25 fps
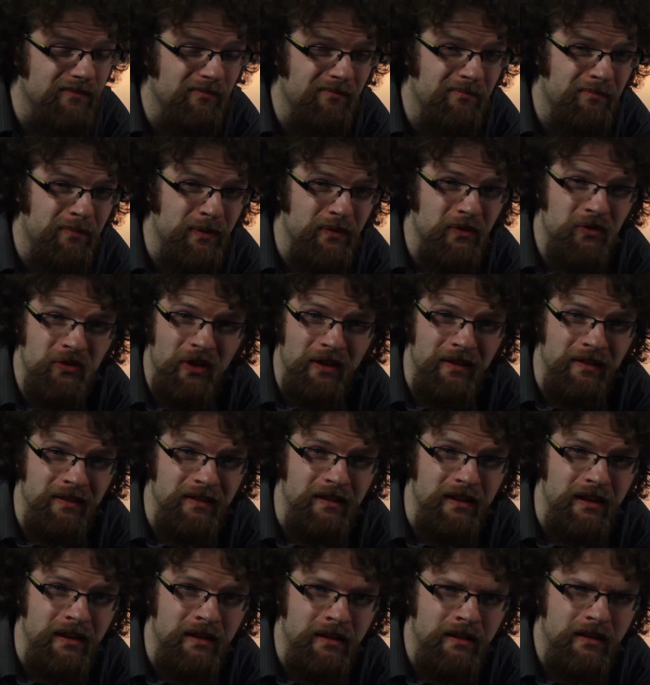But
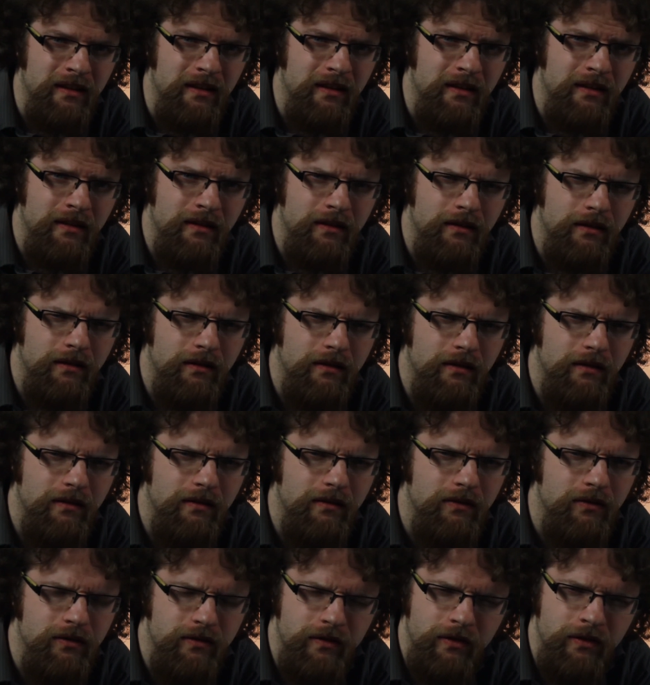suddenly,
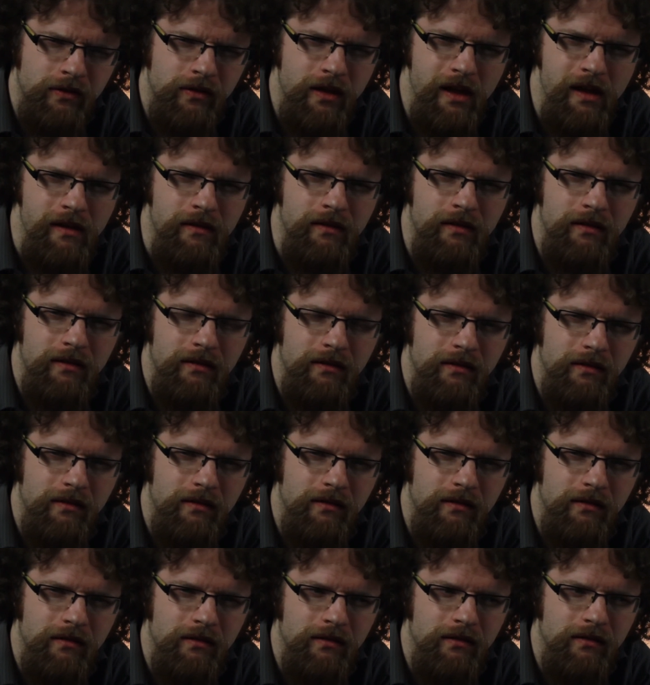there's a state.
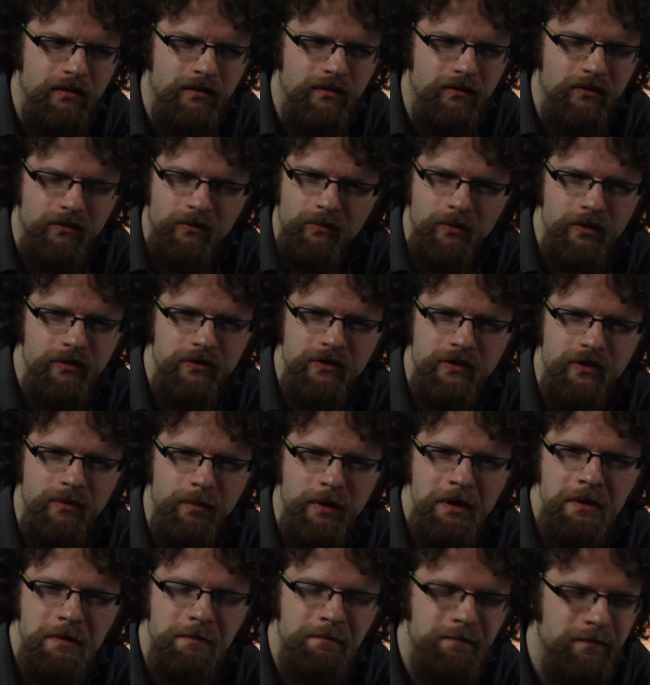What's this
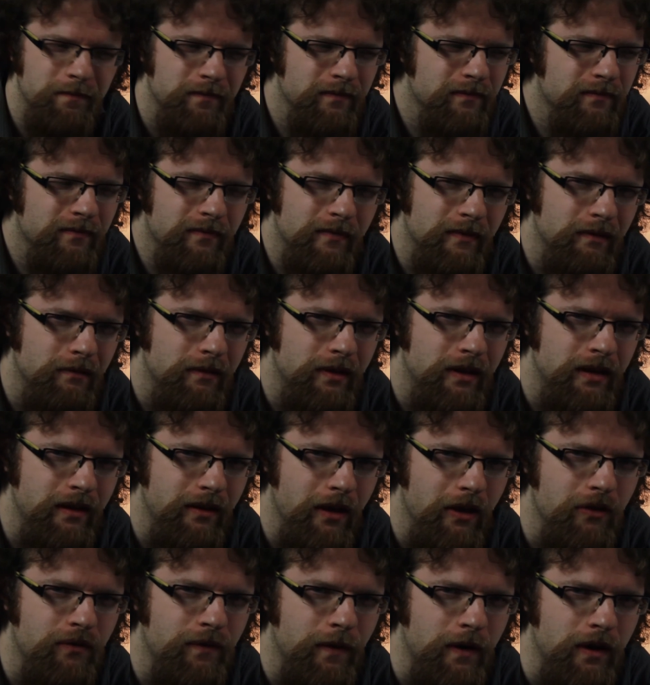about? He
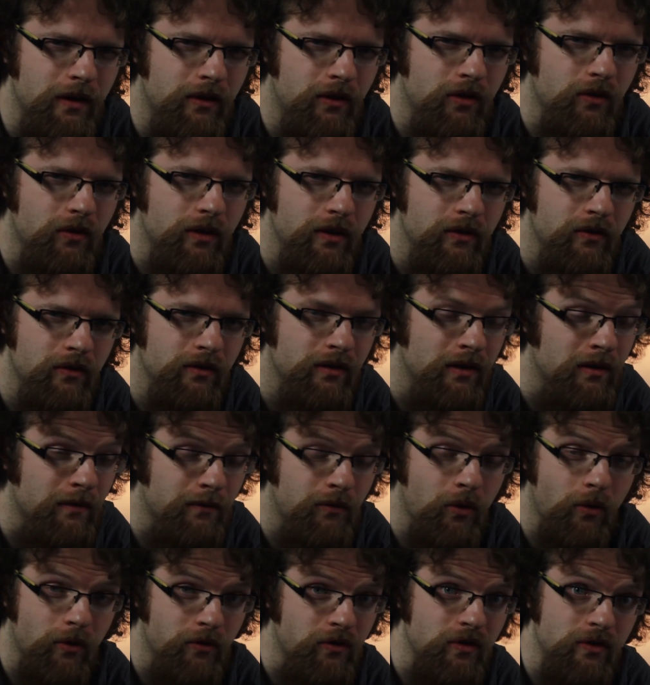gets very curious, and of
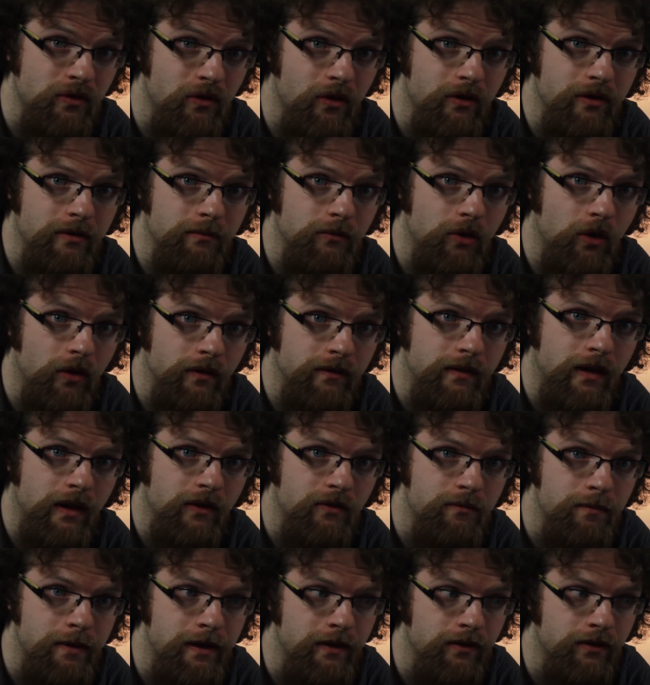course he's got some contacts,
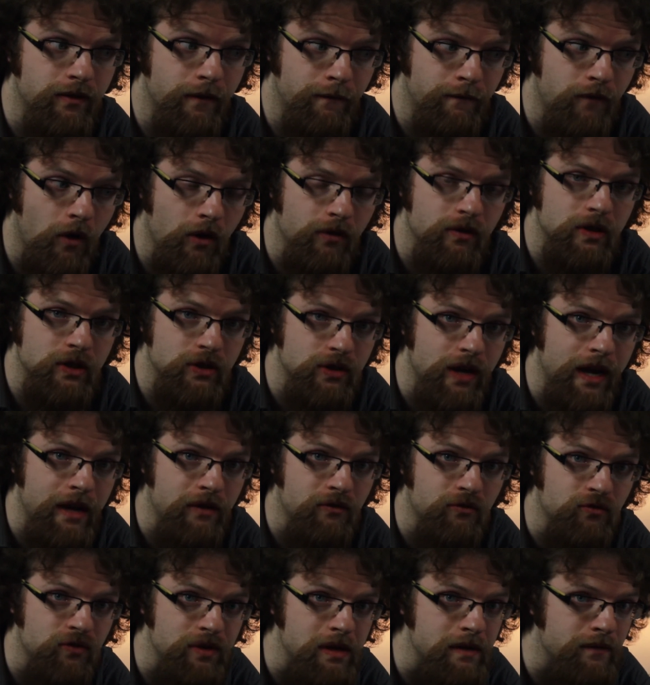being the foreign
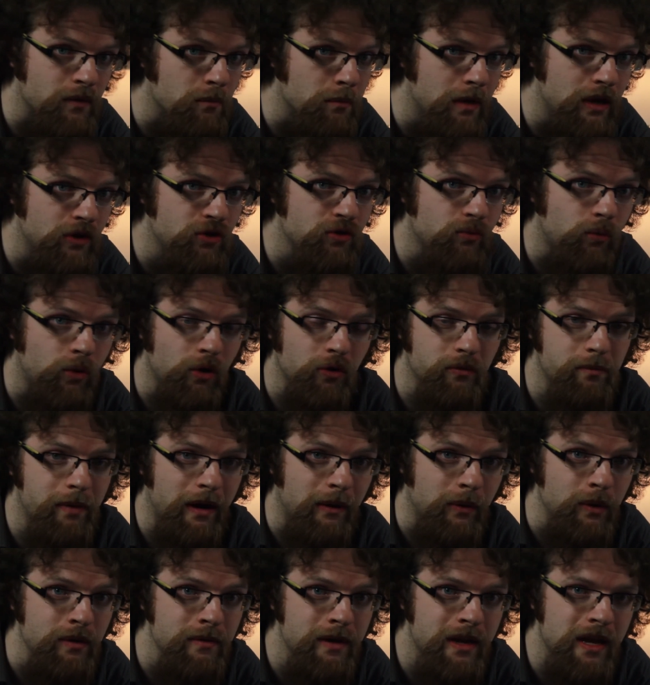secretary of a major world
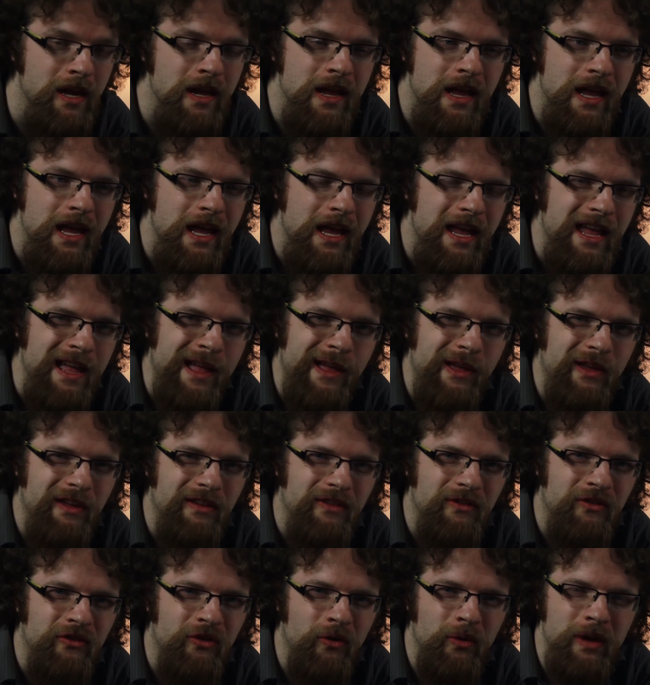power.
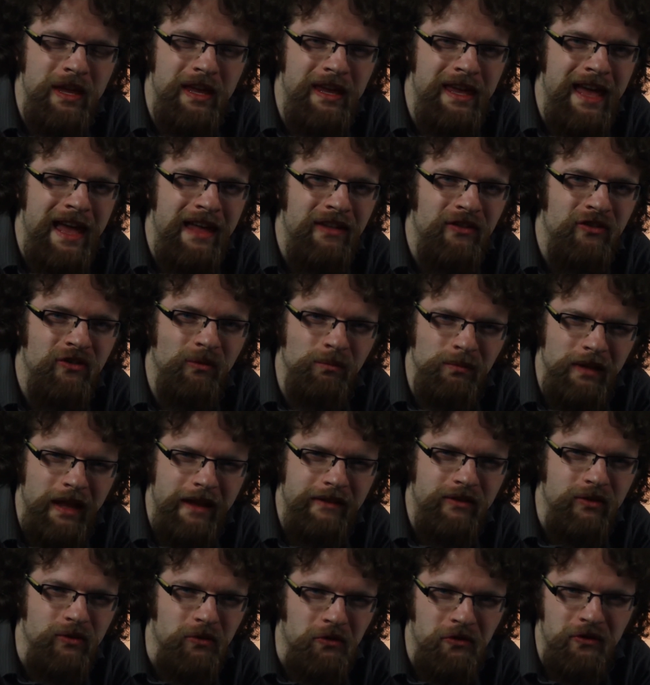So he gets some
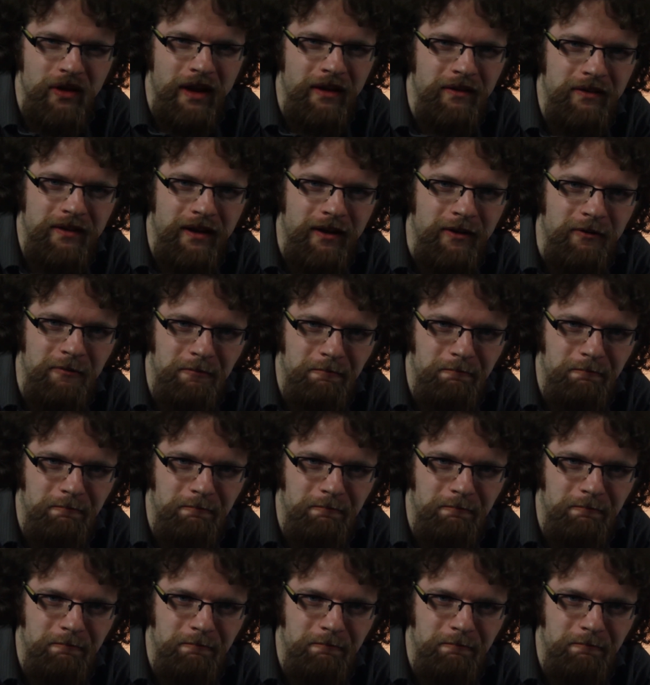letters sent out.